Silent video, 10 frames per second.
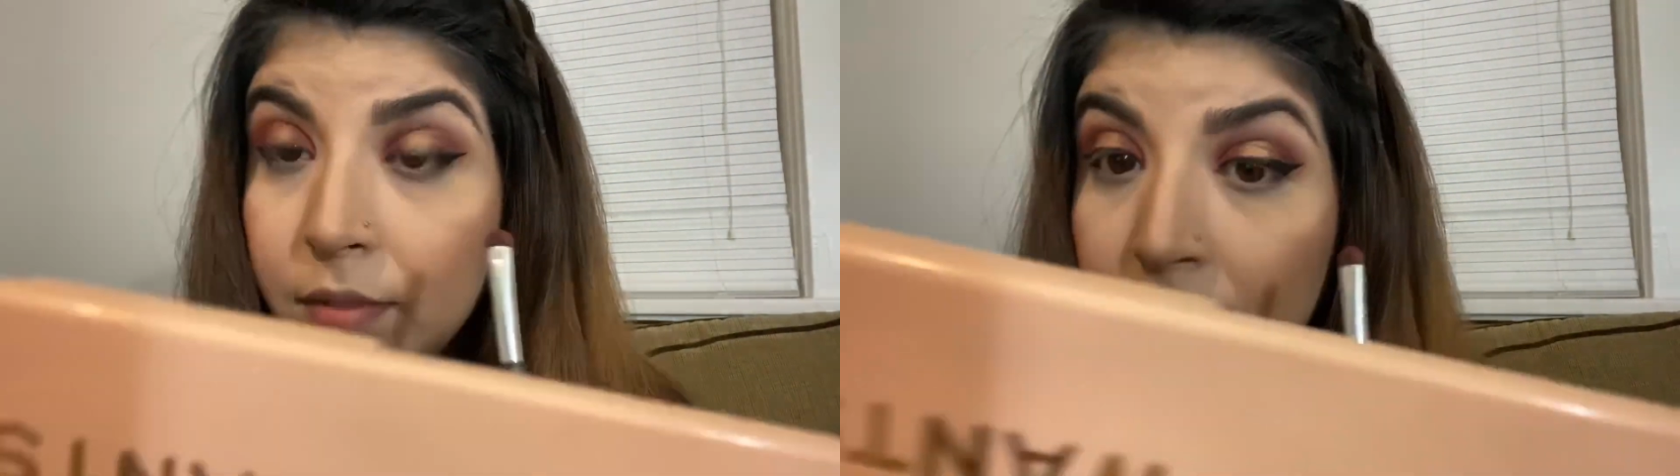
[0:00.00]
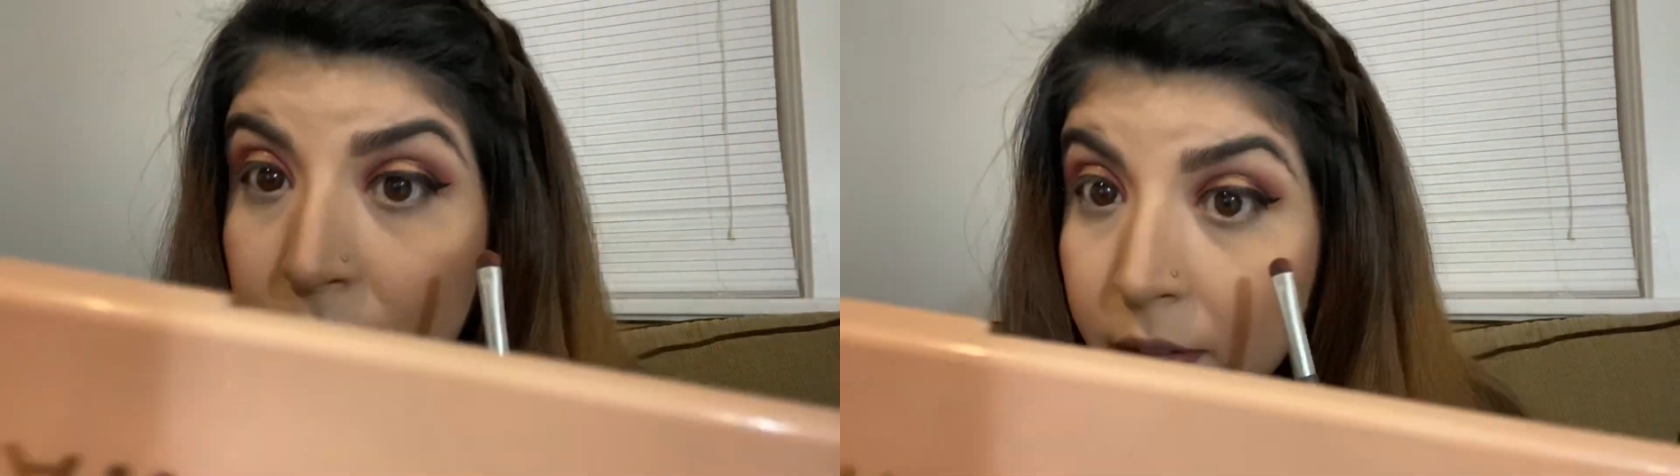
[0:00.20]

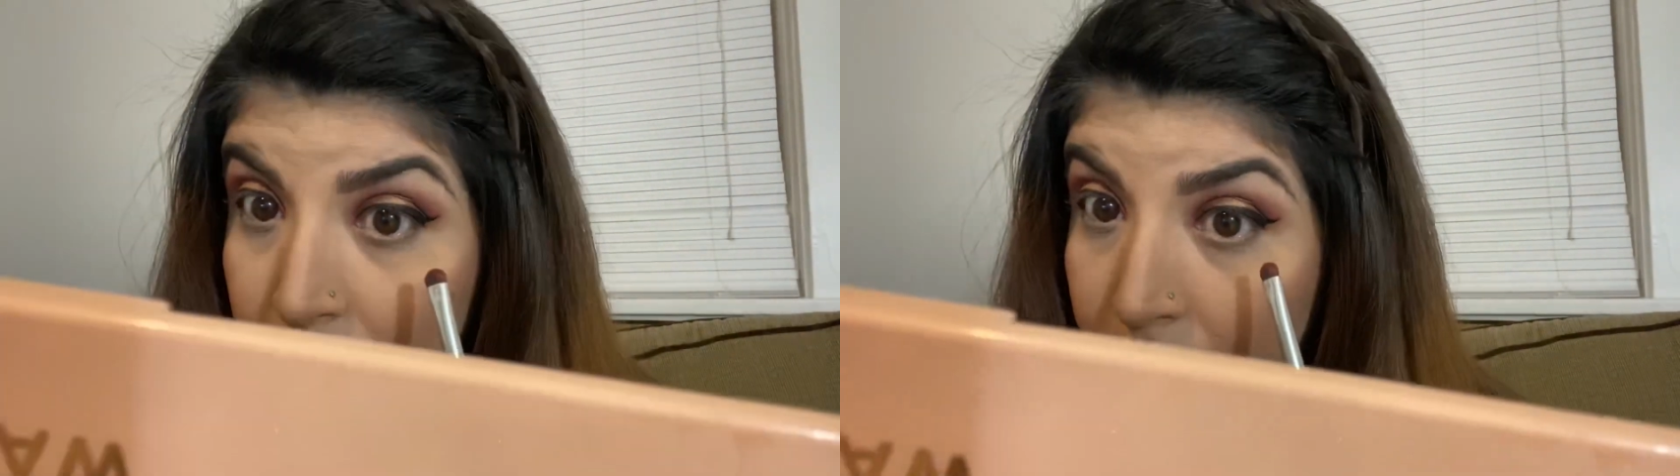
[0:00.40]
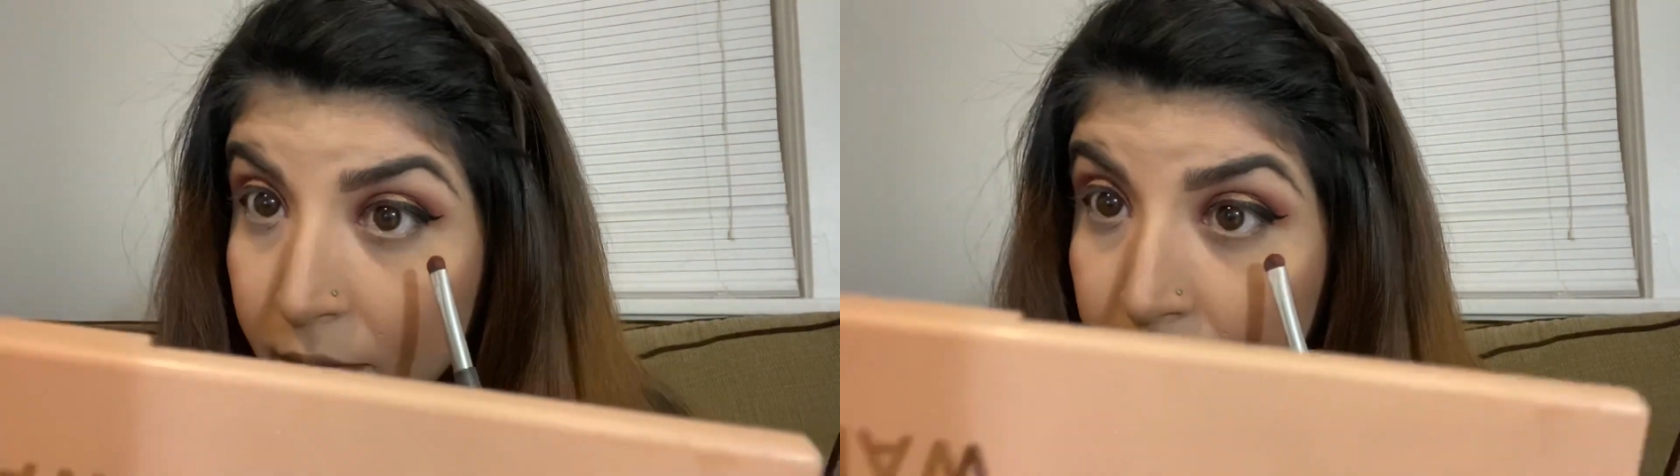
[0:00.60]

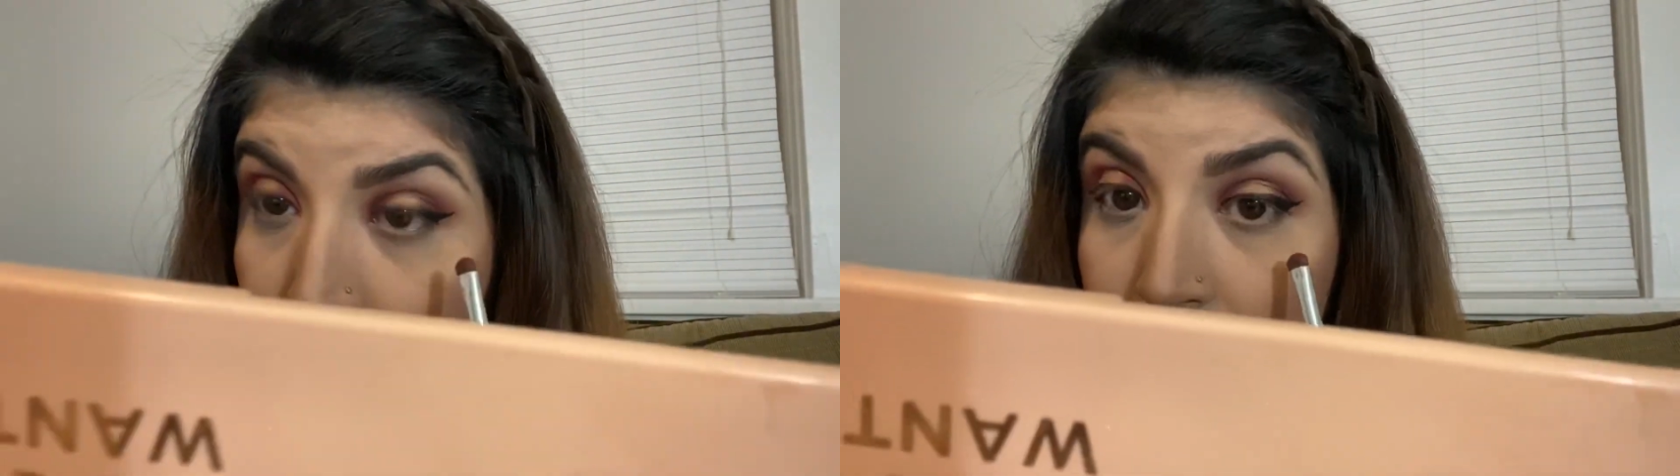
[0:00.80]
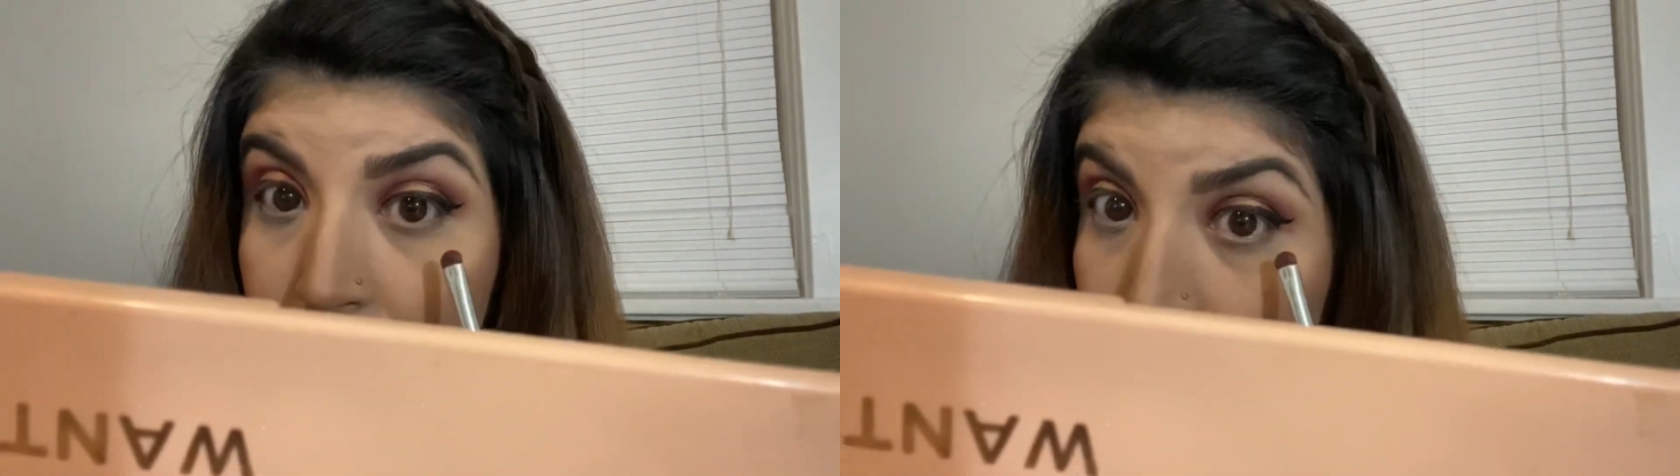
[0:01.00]
I'm gonna
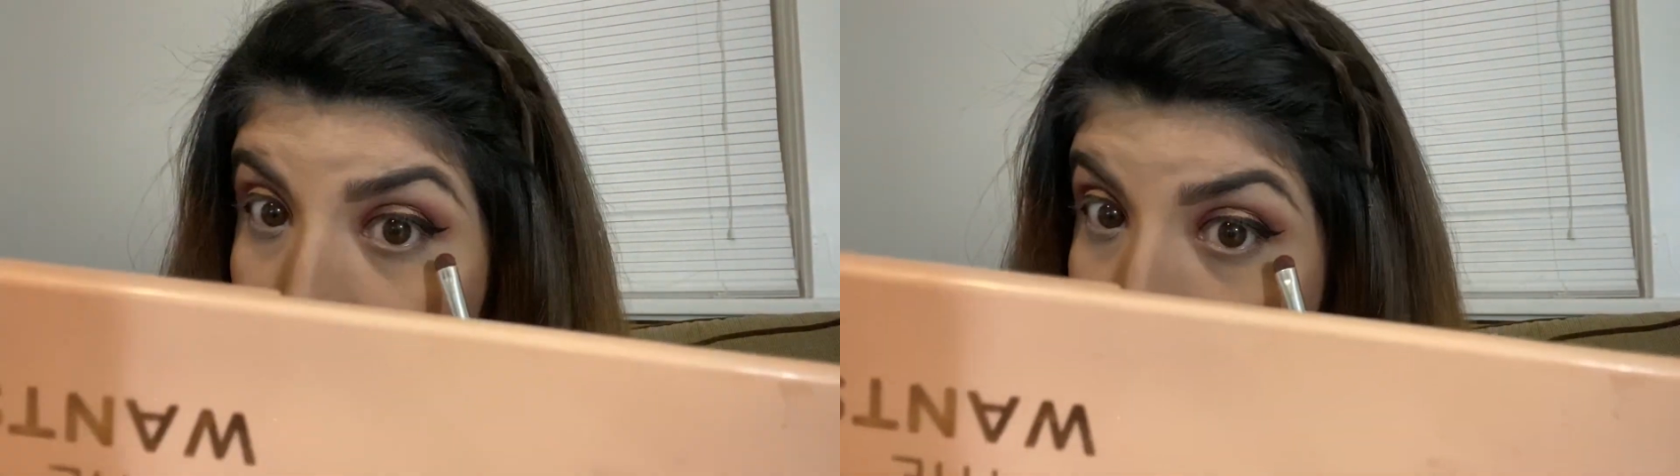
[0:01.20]
grab it on